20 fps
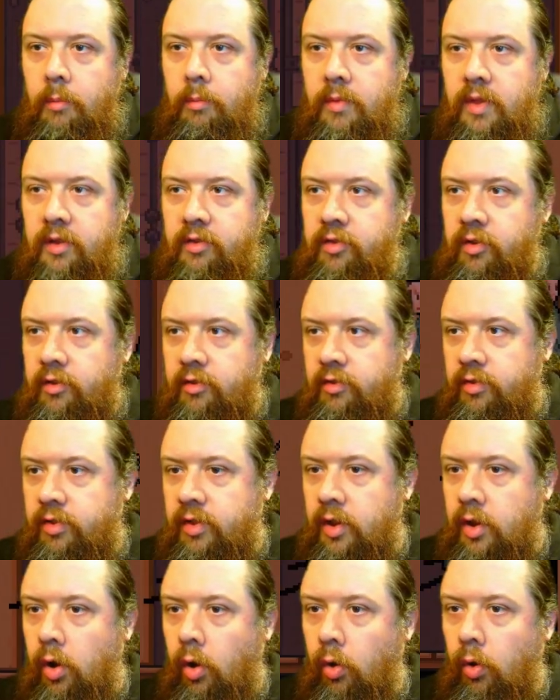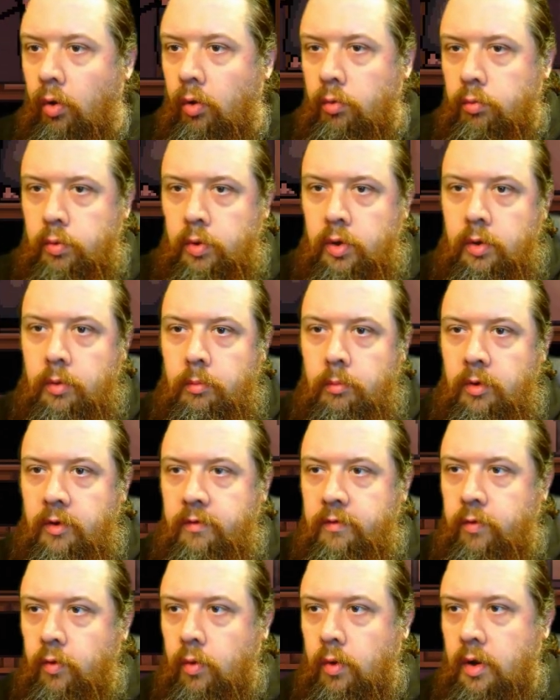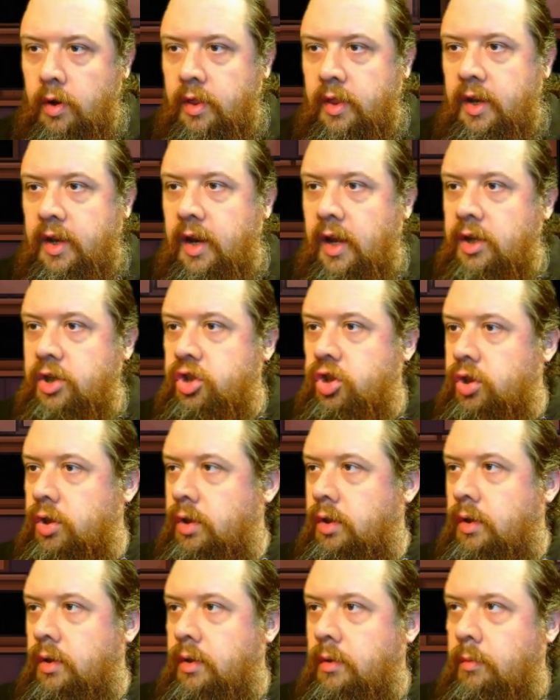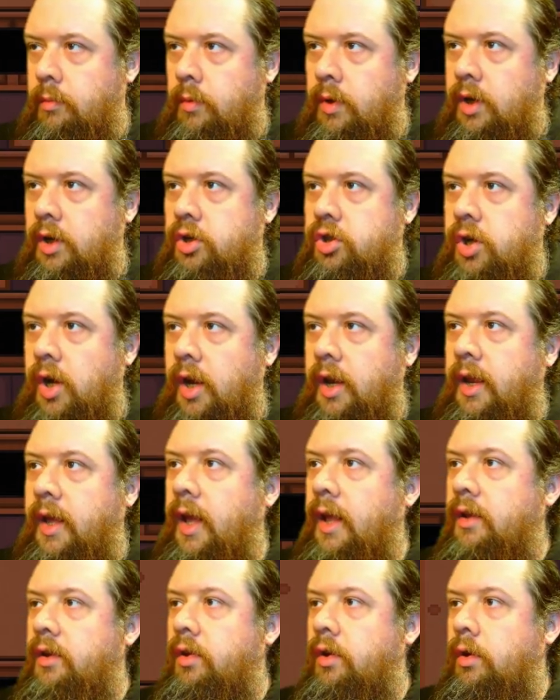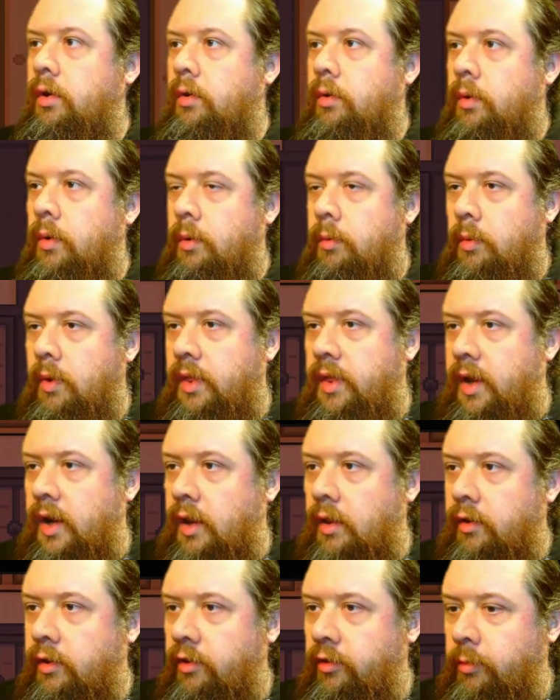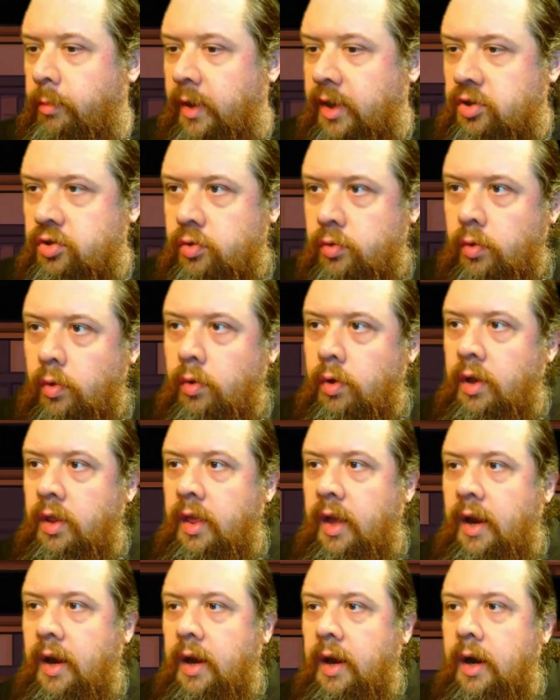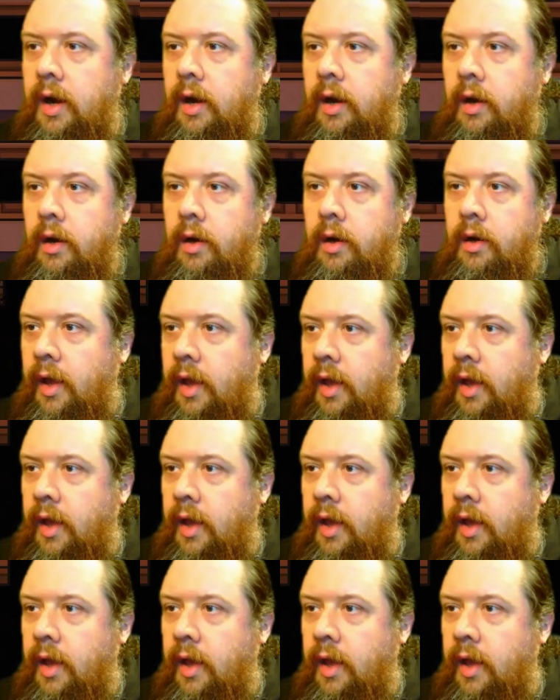This is the goal room for the dungeon where you're trying to get to, with another special door there.